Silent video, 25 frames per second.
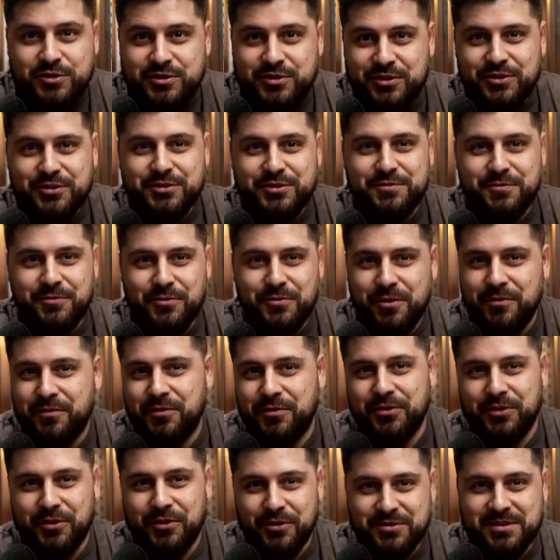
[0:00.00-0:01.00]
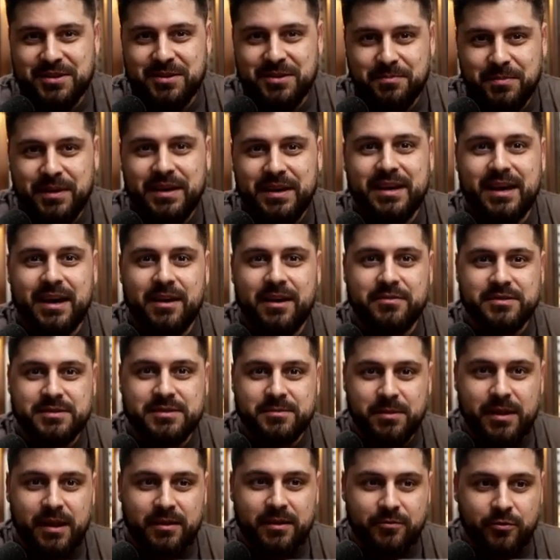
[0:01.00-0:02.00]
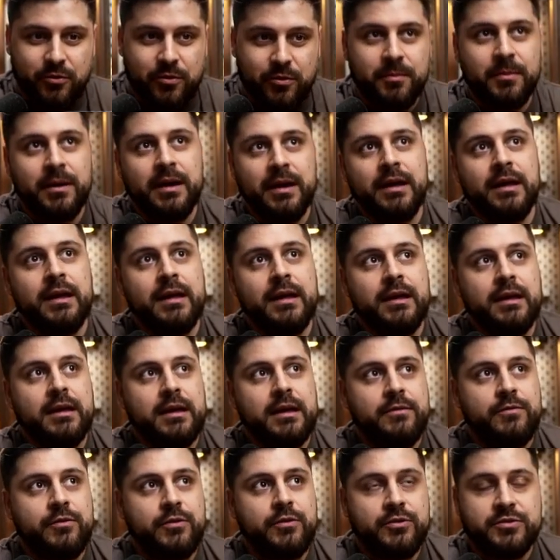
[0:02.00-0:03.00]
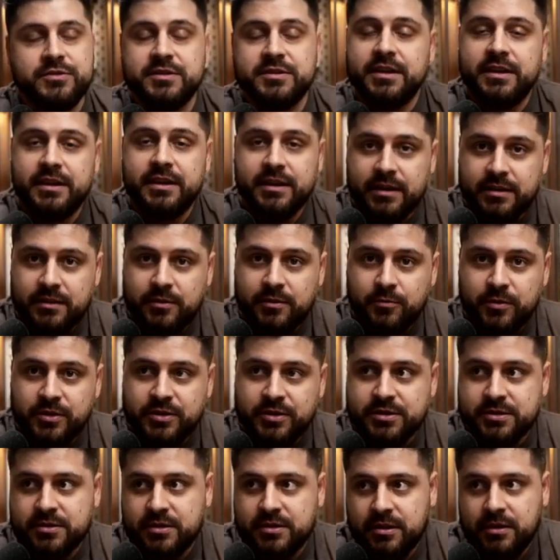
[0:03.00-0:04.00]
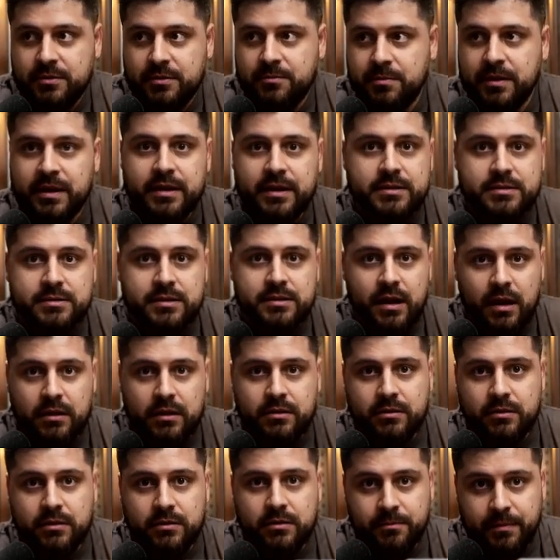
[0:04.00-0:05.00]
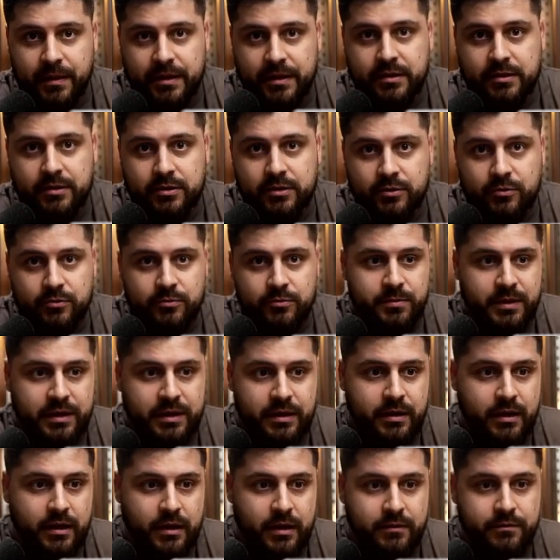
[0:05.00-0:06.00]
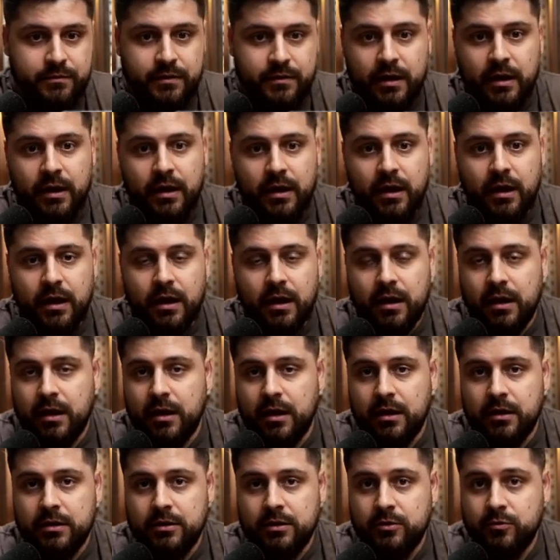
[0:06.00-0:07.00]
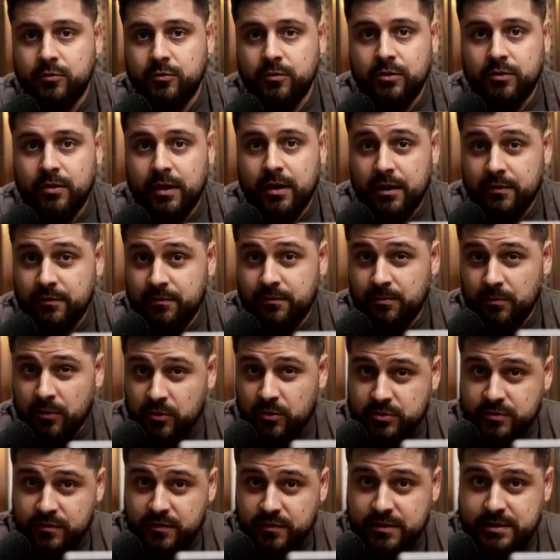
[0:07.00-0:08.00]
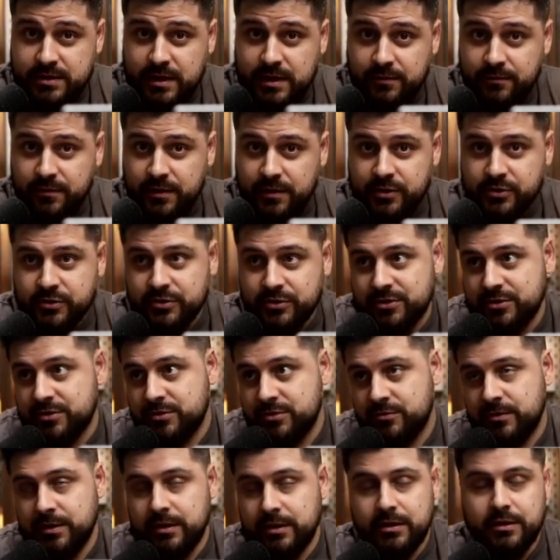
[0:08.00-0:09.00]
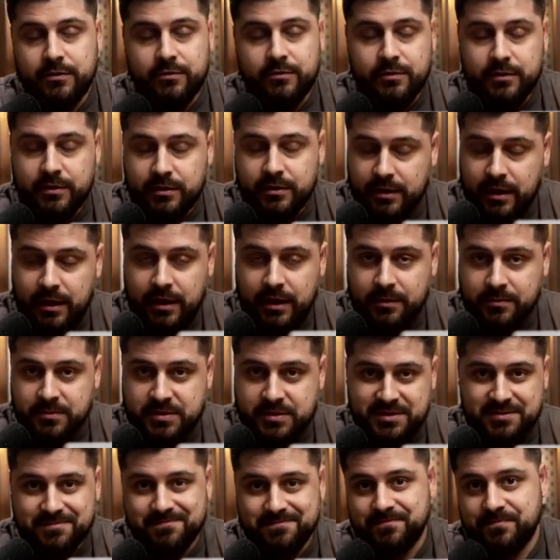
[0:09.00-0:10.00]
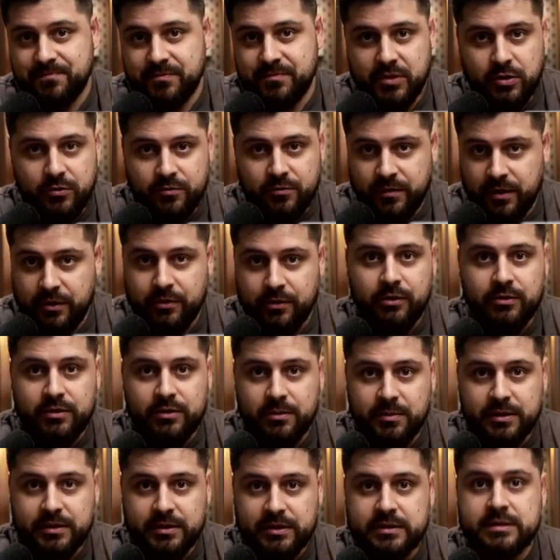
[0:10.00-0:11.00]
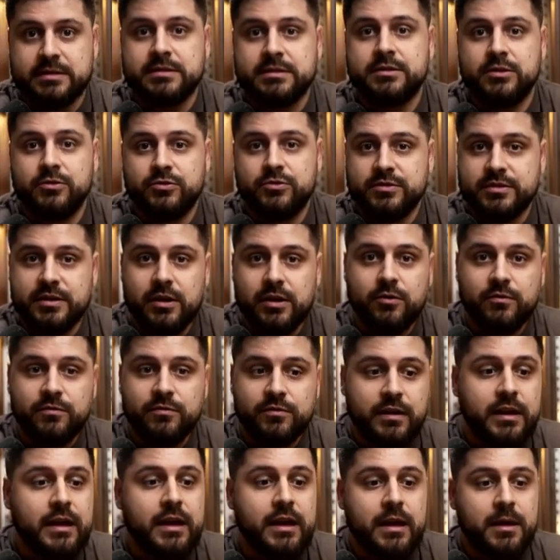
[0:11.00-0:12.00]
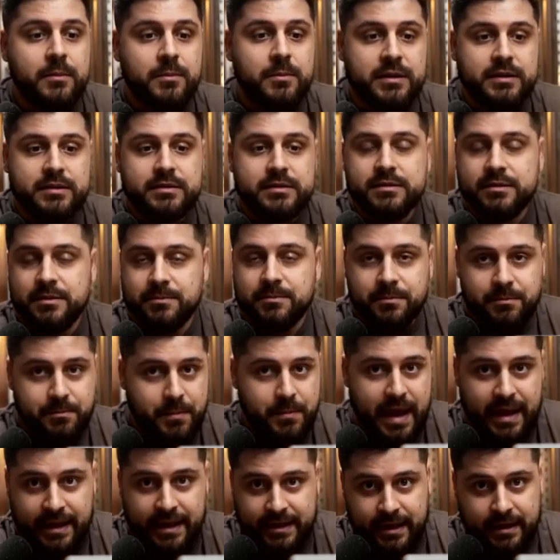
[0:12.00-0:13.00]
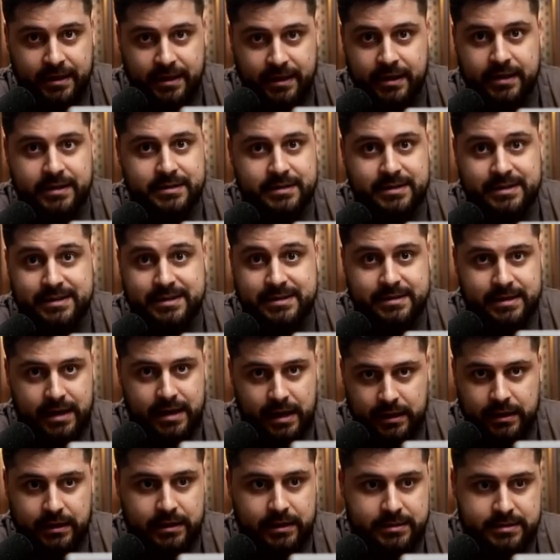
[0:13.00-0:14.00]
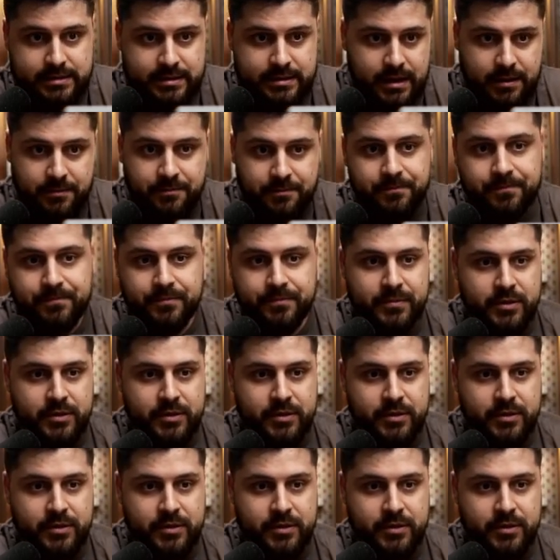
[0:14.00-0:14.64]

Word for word: most useful if you're using Beehiiv as a platform. If you're using Kit, which is the biggest other competitor to Beehiiv, uh, you will have most of the same features with different names. You'll figure out the buttons yourself, but the main idea is exactly the same.